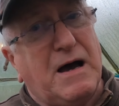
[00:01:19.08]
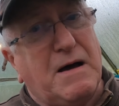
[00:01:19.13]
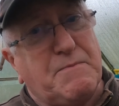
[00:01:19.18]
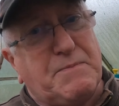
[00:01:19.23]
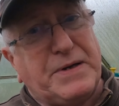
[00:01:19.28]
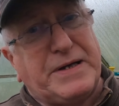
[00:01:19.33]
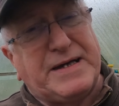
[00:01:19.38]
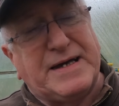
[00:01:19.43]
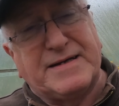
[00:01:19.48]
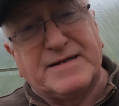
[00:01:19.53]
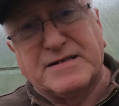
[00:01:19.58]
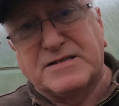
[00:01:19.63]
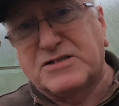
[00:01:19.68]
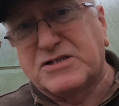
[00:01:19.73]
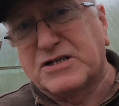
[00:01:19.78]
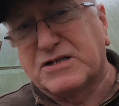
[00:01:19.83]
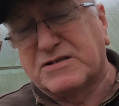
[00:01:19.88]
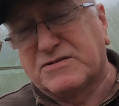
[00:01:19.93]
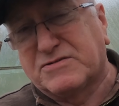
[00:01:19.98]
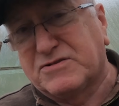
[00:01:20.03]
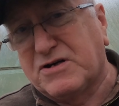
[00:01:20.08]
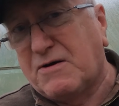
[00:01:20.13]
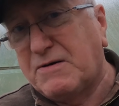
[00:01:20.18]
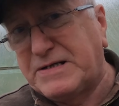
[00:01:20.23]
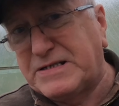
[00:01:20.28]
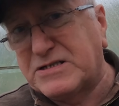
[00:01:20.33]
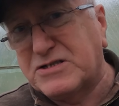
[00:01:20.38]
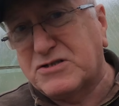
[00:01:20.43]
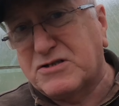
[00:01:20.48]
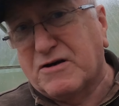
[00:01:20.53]
beginner to
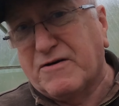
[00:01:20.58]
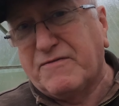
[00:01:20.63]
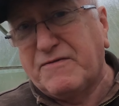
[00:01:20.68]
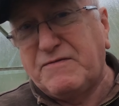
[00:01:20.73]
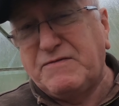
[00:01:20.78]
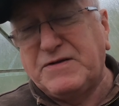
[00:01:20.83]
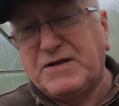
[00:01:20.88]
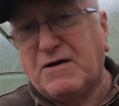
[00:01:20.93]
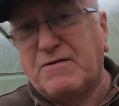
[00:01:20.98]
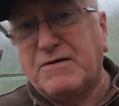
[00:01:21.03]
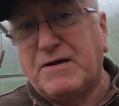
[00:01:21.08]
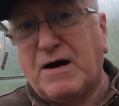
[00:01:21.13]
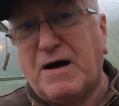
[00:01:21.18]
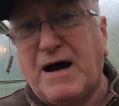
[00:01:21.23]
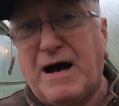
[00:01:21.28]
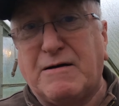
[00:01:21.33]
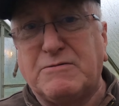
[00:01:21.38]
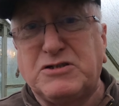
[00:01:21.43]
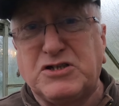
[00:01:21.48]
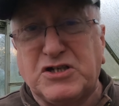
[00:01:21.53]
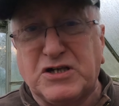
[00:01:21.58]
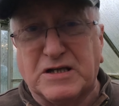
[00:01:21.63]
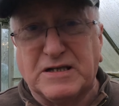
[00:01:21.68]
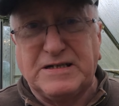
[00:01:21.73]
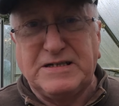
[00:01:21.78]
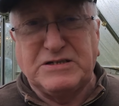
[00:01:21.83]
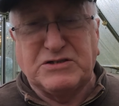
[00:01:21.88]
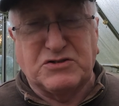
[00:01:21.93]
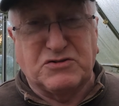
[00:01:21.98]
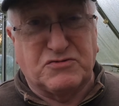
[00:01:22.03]
growing stuff, if you don't know how
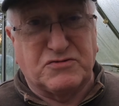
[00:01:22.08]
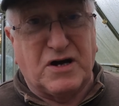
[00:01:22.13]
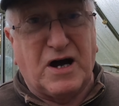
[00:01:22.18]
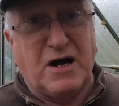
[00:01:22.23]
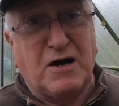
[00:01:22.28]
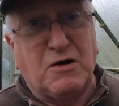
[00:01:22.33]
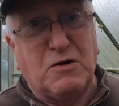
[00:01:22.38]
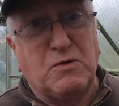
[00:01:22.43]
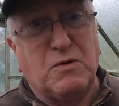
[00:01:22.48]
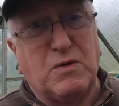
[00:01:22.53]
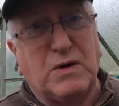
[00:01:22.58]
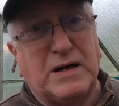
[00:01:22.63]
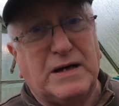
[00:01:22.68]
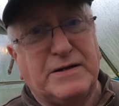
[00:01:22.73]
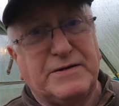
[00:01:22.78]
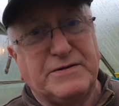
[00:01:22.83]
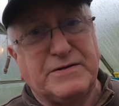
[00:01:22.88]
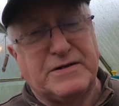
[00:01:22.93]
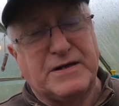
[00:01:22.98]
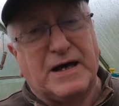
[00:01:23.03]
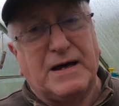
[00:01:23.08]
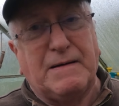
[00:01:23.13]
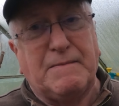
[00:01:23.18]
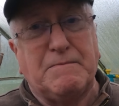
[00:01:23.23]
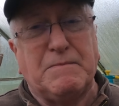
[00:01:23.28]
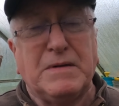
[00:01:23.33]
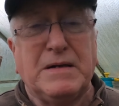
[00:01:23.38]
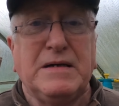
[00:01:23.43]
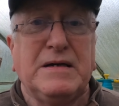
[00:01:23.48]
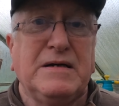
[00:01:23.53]
chilies grow, and
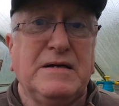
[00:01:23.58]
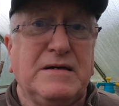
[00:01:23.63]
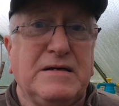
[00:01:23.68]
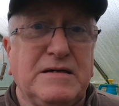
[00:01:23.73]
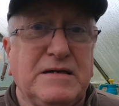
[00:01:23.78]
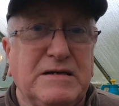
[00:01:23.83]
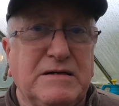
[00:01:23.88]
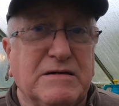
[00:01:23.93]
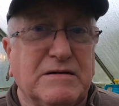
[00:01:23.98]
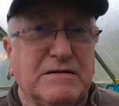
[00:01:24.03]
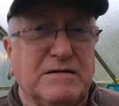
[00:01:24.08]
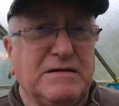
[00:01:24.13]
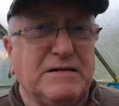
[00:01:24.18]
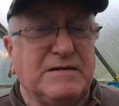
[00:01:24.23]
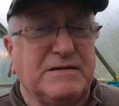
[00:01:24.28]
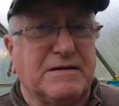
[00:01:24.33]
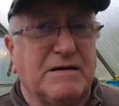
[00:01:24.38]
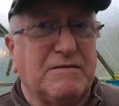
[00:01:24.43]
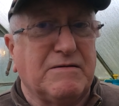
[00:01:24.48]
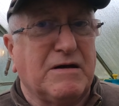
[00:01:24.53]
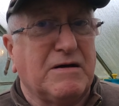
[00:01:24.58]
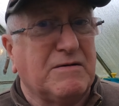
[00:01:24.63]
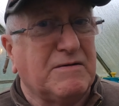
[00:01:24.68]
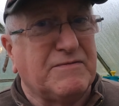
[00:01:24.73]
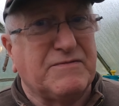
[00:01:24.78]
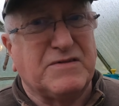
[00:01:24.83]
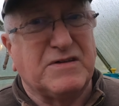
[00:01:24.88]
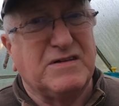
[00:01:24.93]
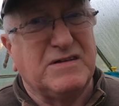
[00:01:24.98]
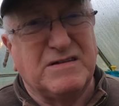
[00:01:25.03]
you don't know
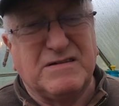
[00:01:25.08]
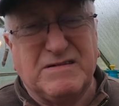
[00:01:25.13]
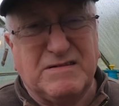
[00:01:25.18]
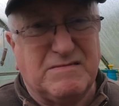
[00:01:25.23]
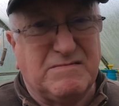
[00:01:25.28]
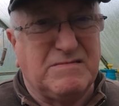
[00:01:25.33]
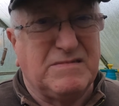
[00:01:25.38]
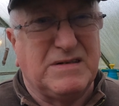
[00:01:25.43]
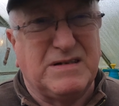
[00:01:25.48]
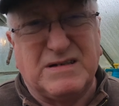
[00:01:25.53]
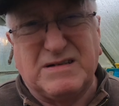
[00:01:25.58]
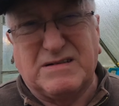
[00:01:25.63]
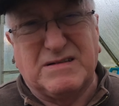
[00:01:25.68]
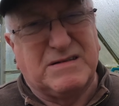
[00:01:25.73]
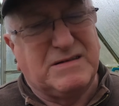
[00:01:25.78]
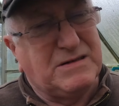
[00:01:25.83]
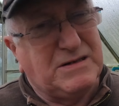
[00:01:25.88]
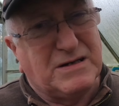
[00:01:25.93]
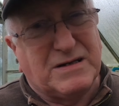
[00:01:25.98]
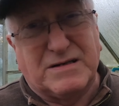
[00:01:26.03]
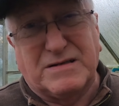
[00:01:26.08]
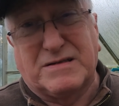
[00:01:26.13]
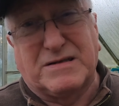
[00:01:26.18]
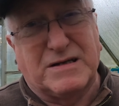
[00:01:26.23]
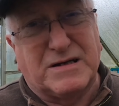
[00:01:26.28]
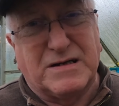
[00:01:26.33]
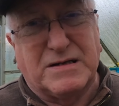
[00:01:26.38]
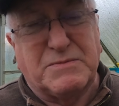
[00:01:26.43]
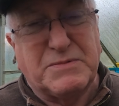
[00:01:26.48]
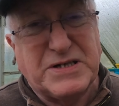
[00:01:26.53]
if
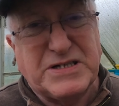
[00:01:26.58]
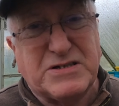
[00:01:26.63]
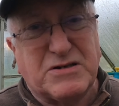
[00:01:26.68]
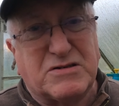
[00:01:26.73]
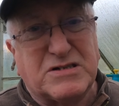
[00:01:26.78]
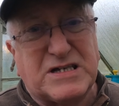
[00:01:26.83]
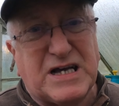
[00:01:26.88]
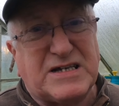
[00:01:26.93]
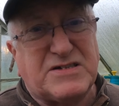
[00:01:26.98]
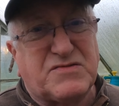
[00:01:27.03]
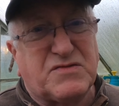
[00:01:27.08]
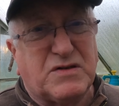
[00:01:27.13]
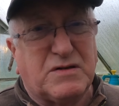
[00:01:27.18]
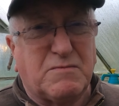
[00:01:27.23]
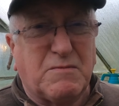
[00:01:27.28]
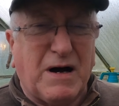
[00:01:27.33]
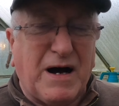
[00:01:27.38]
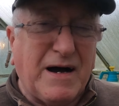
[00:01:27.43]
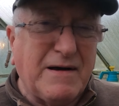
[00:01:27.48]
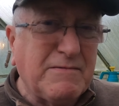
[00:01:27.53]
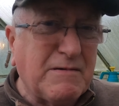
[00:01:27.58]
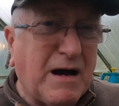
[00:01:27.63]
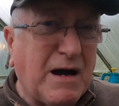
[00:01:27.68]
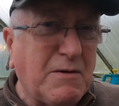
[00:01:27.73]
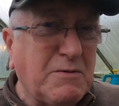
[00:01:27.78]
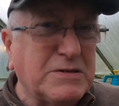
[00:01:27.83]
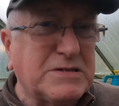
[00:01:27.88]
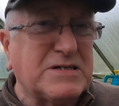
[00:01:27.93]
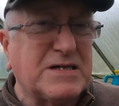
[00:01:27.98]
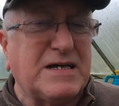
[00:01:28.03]
they're going to be successful. Well, I
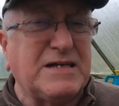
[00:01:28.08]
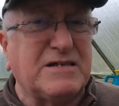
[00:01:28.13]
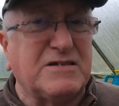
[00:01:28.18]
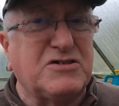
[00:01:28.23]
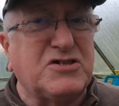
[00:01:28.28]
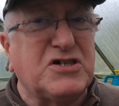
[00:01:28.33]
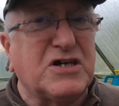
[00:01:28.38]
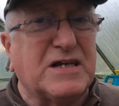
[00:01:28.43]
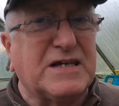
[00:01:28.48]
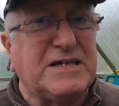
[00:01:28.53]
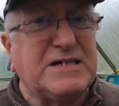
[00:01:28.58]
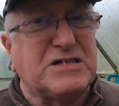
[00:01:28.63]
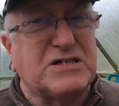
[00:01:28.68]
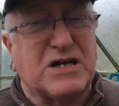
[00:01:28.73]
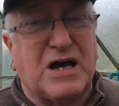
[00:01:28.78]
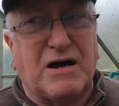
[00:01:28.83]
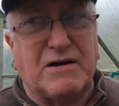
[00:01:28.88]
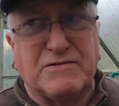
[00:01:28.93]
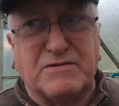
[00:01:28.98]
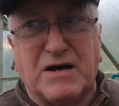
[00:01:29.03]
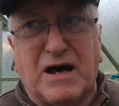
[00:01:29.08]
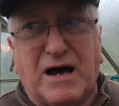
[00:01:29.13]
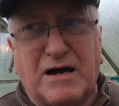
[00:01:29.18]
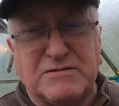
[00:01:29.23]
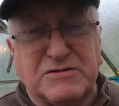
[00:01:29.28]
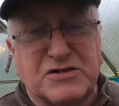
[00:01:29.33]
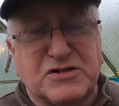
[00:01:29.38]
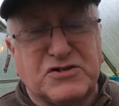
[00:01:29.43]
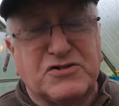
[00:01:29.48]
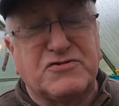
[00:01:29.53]
would say that chilies are
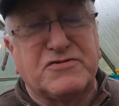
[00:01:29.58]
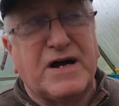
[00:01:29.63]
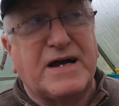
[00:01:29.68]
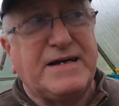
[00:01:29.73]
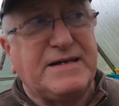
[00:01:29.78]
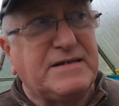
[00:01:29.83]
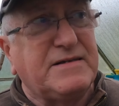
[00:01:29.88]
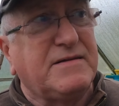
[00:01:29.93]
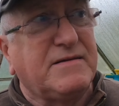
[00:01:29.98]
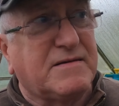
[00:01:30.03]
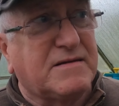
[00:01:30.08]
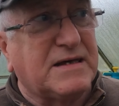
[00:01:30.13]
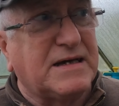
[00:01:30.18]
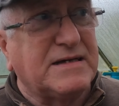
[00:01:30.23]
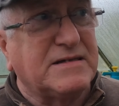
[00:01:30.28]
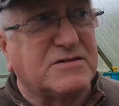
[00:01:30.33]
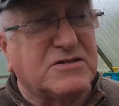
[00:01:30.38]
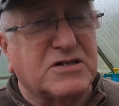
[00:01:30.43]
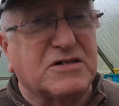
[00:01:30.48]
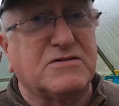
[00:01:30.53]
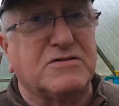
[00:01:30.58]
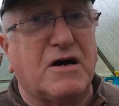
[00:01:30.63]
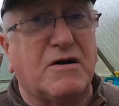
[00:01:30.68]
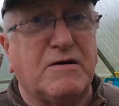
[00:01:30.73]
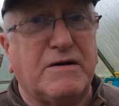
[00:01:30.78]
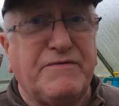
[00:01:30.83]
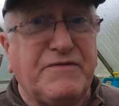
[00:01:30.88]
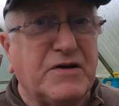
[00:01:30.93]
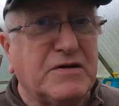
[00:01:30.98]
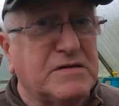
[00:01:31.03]
a great thing to grow
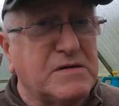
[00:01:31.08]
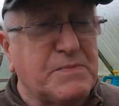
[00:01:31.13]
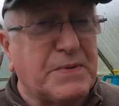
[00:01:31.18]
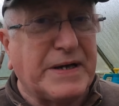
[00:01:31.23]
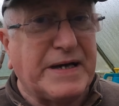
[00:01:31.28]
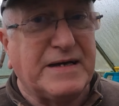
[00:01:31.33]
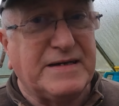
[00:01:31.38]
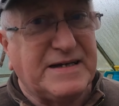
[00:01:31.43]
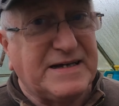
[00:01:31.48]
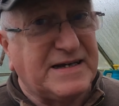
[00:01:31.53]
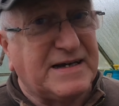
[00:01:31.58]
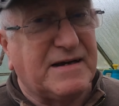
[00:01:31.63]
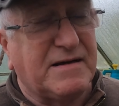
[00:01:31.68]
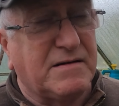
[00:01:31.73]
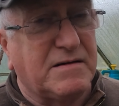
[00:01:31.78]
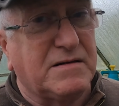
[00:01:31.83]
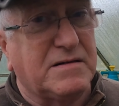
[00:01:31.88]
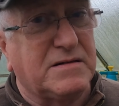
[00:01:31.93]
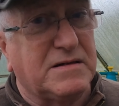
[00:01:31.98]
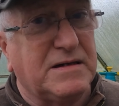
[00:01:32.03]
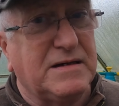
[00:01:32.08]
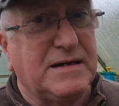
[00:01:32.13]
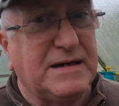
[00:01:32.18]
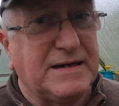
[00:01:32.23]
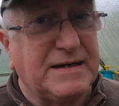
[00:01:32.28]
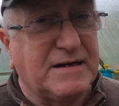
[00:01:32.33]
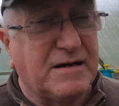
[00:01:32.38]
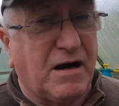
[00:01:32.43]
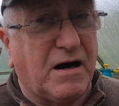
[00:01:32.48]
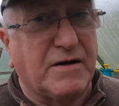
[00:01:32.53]
if you're beginning
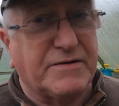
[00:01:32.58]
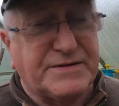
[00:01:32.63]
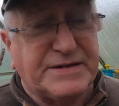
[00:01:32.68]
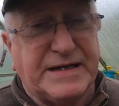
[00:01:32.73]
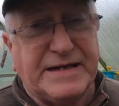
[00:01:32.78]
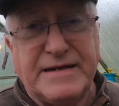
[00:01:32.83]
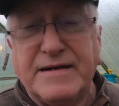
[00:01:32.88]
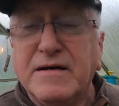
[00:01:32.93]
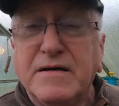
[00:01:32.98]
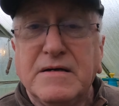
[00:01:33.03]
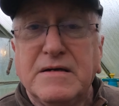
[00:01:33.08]
in gardening,